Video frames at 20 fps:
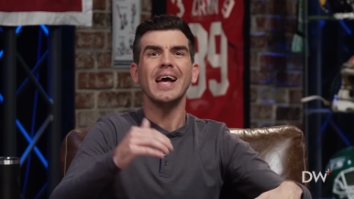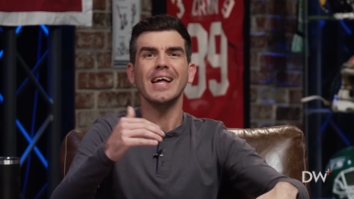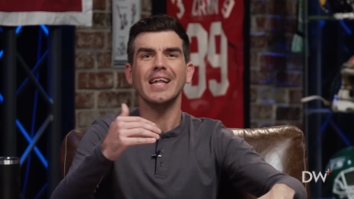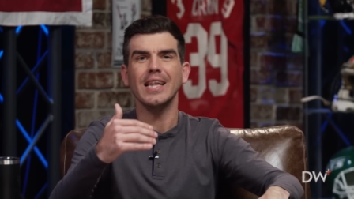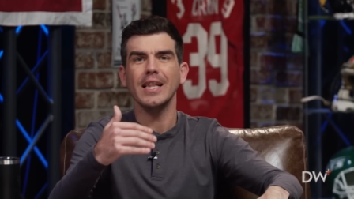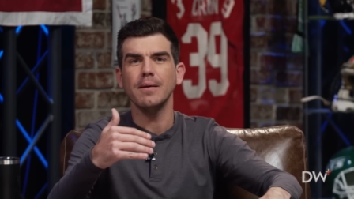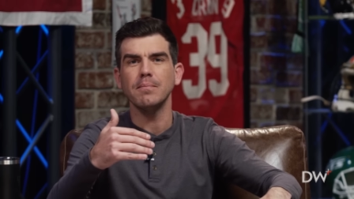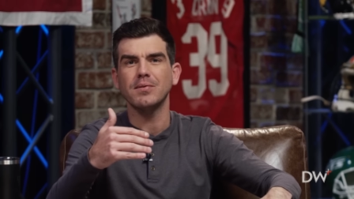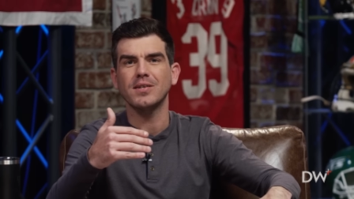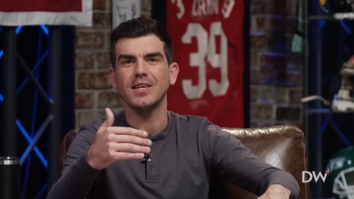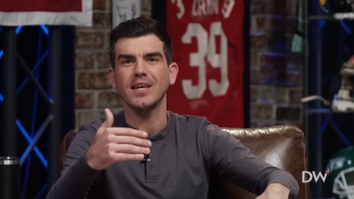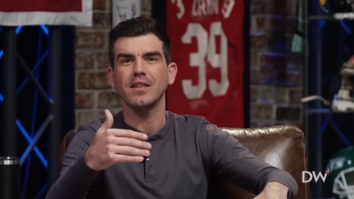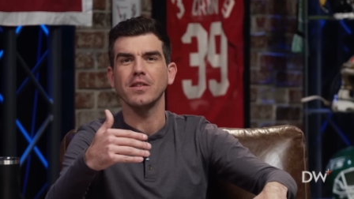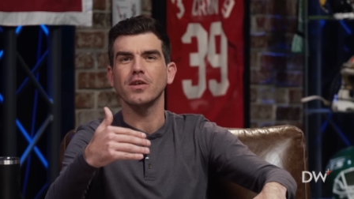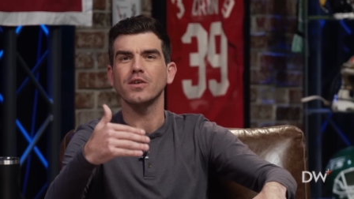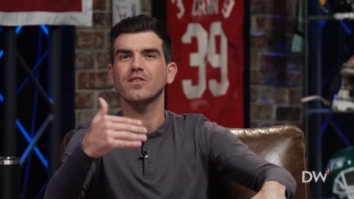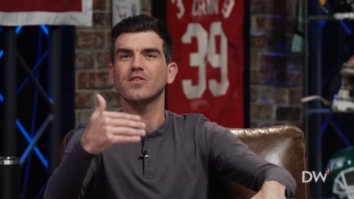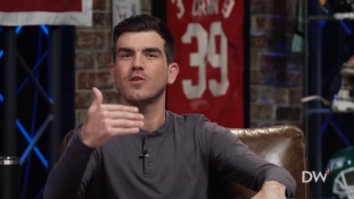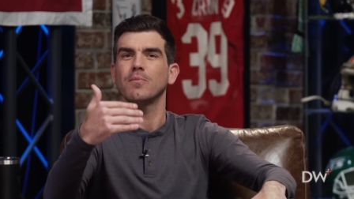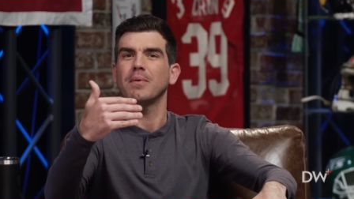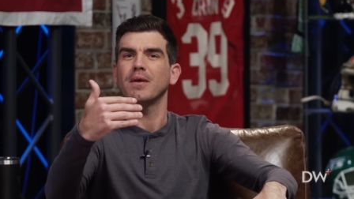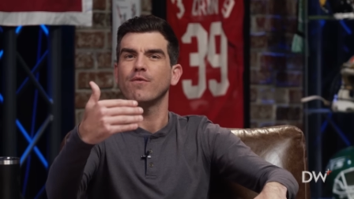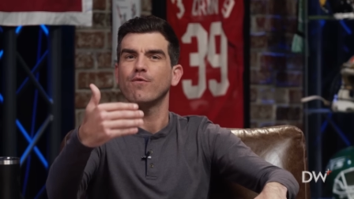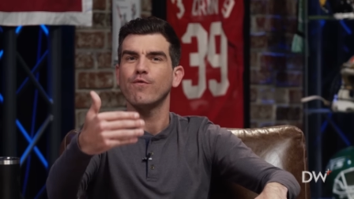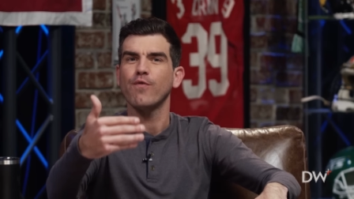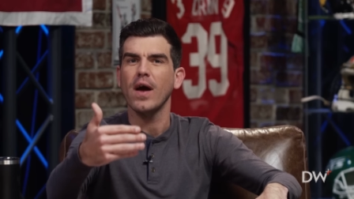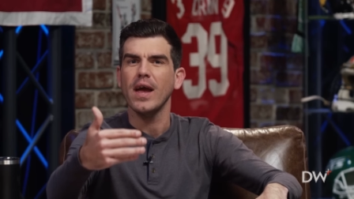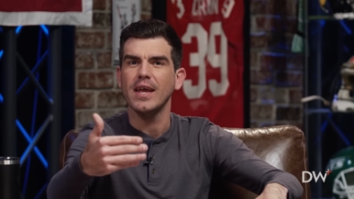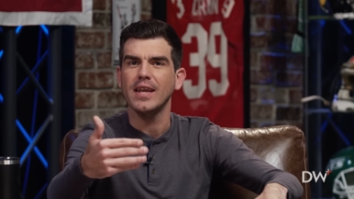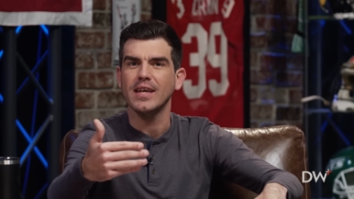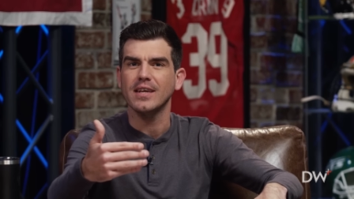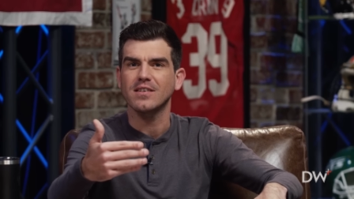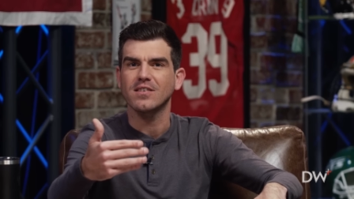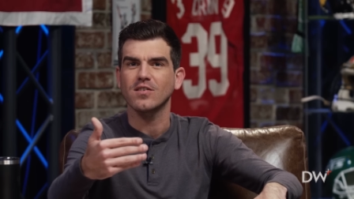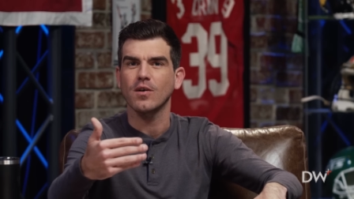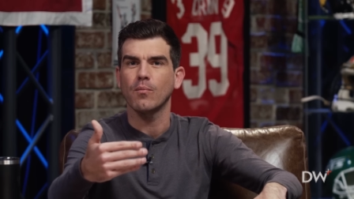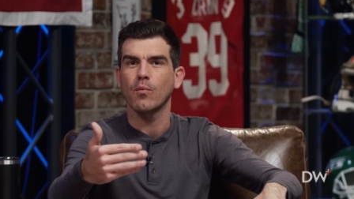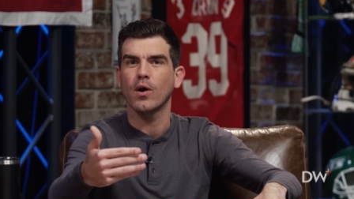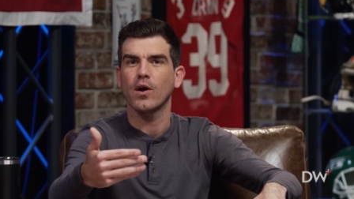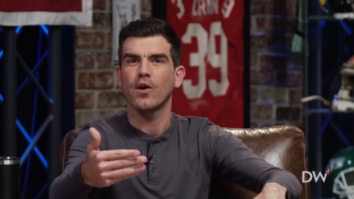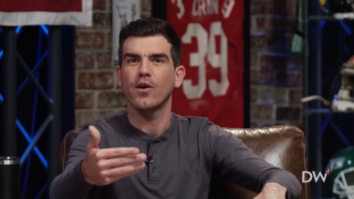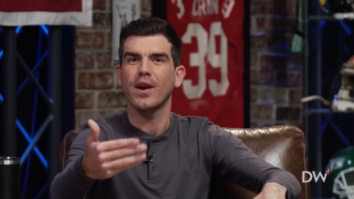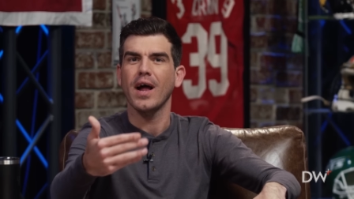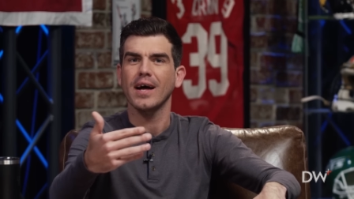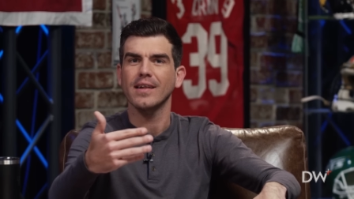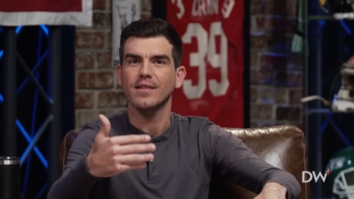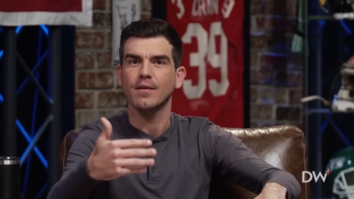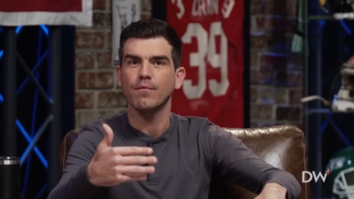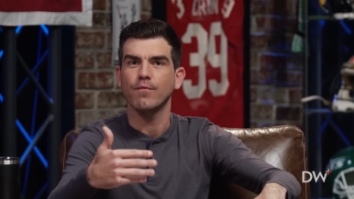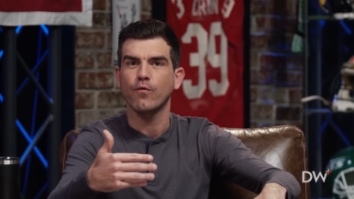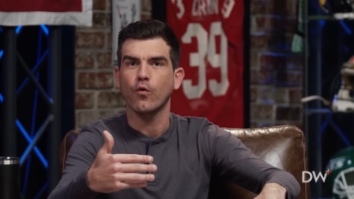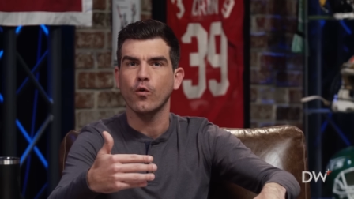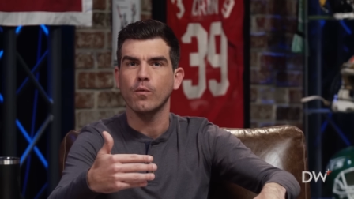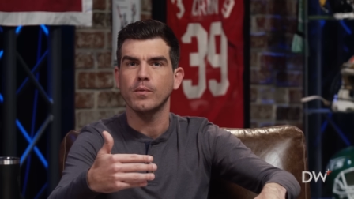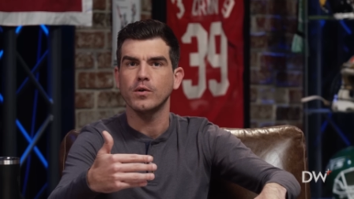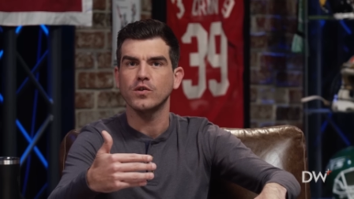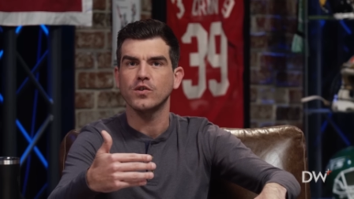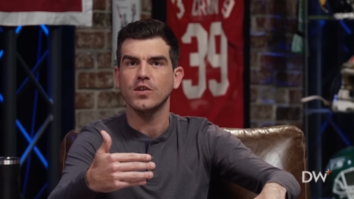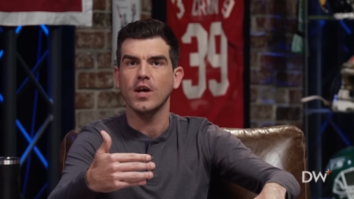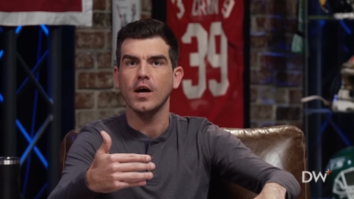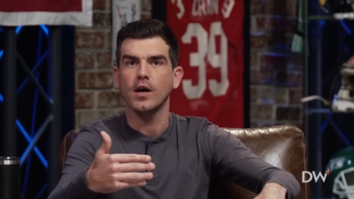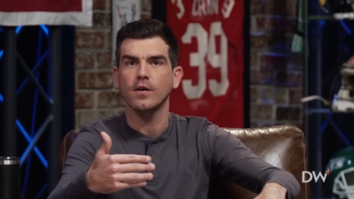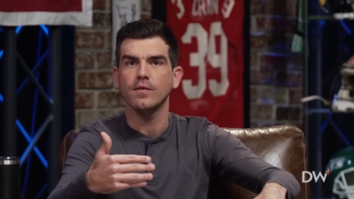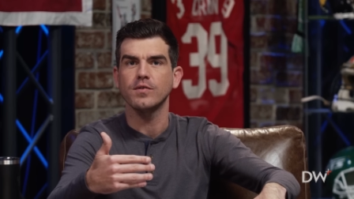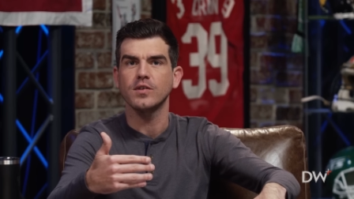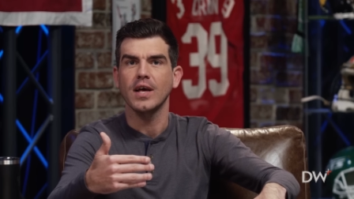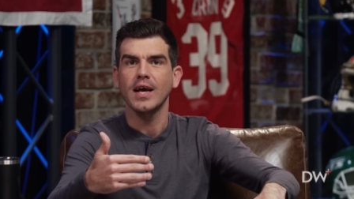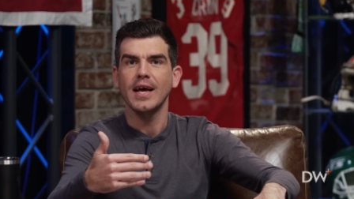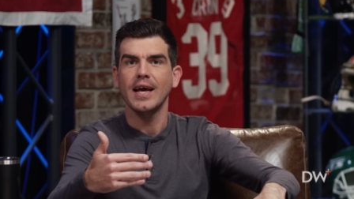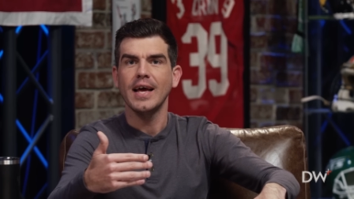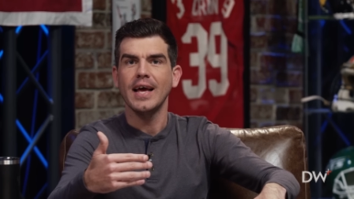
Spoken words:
Clemson looks to be fading somewhat or not them former selves,